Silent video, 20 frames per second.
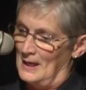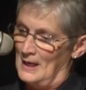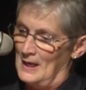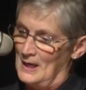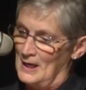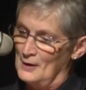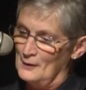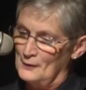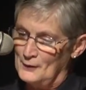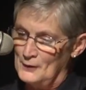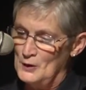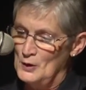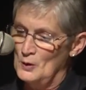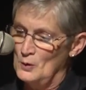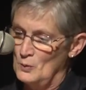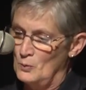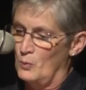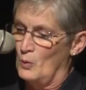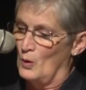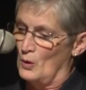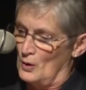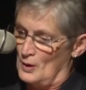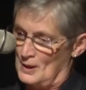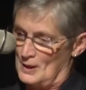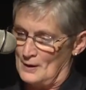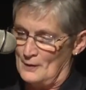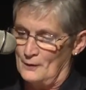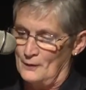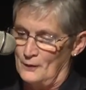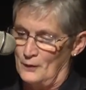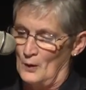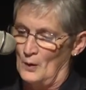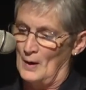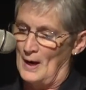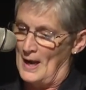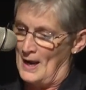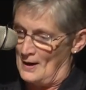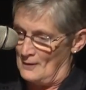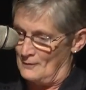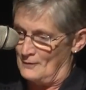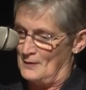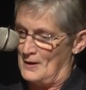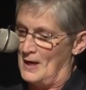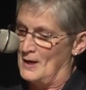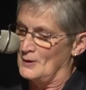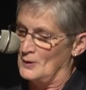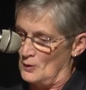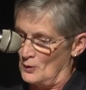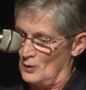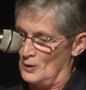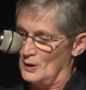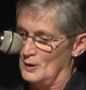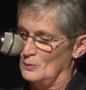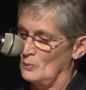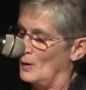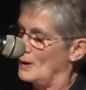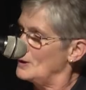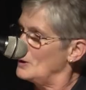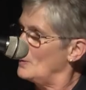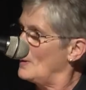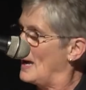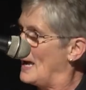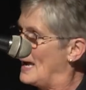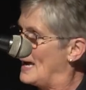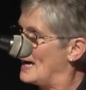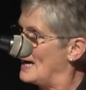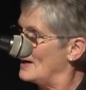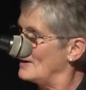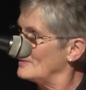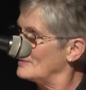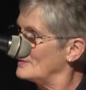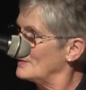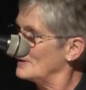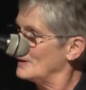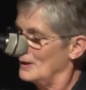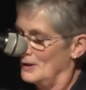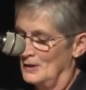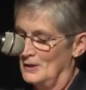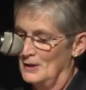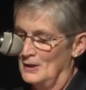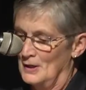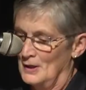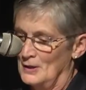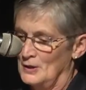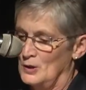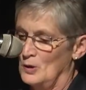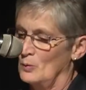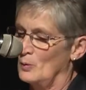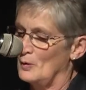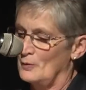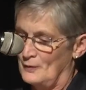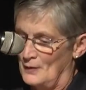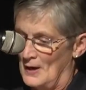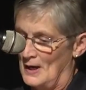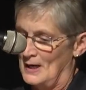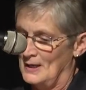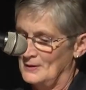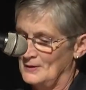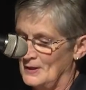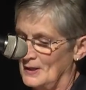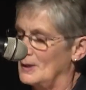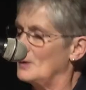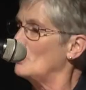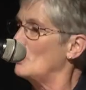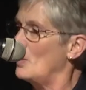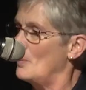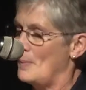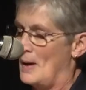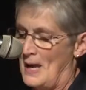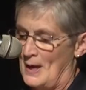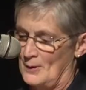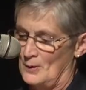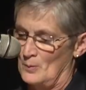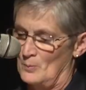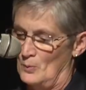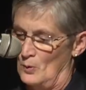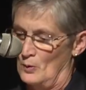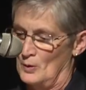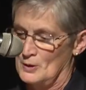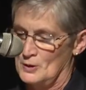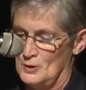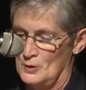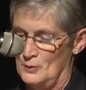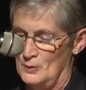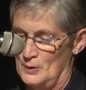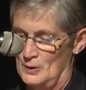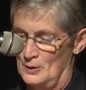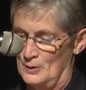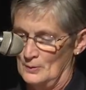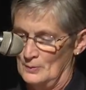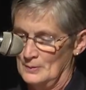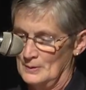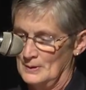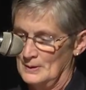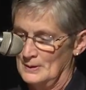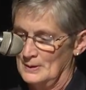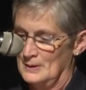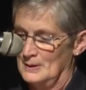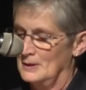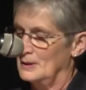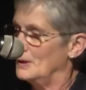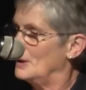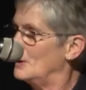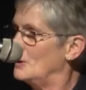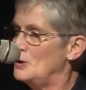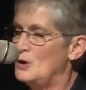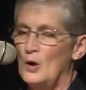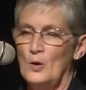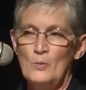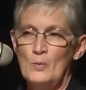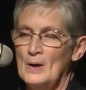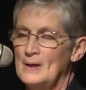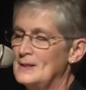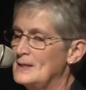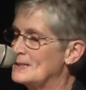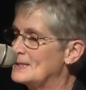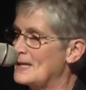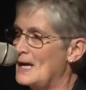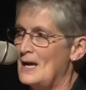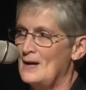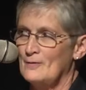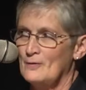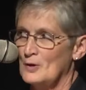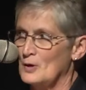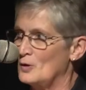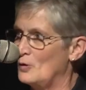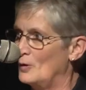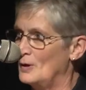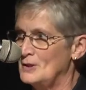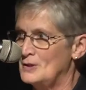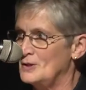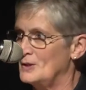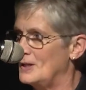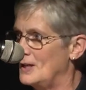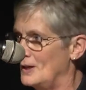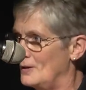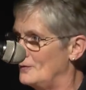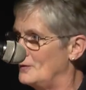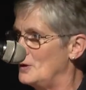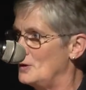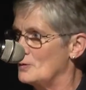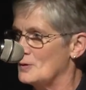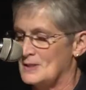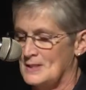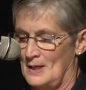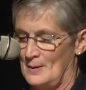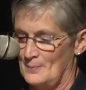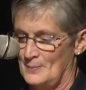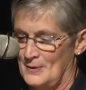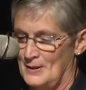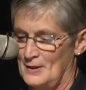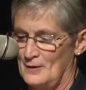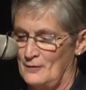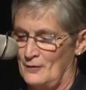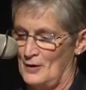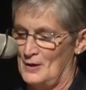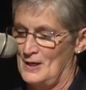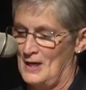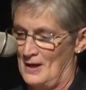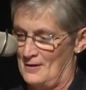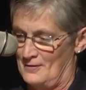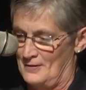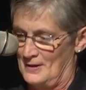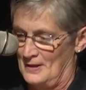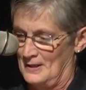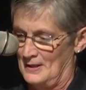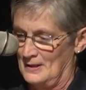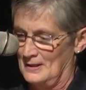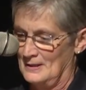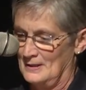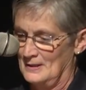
If you work and earn what you have, you will find that it will matter more to you. No one is ever going to give you something for nothing.